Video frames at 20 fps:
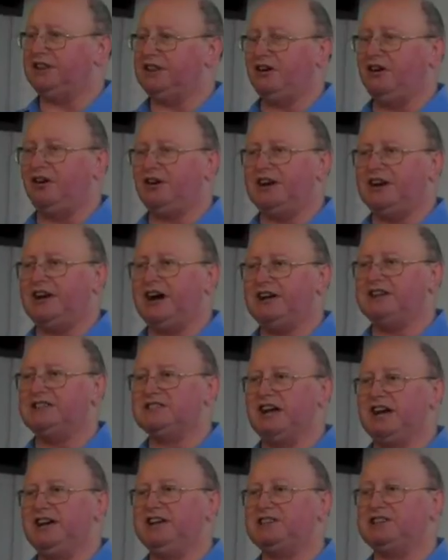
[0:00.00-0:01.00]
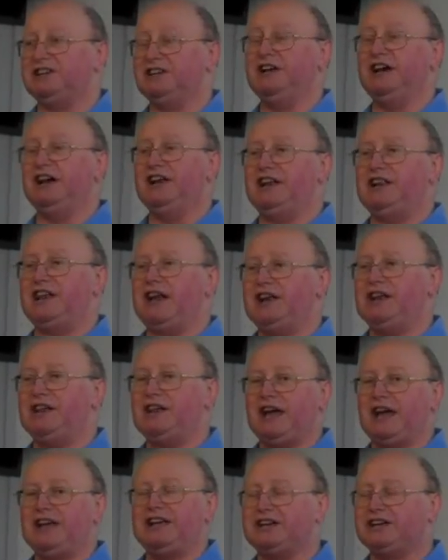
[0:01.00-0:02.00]
the organisation, and then
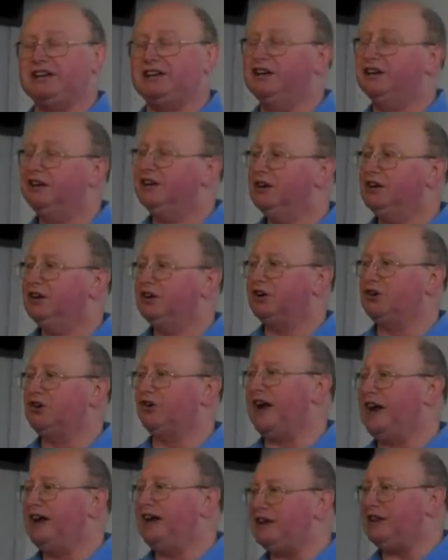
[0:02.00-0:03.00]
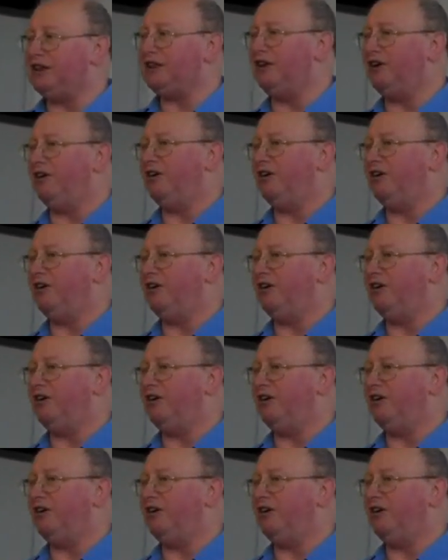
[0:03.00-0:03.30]
they can grade the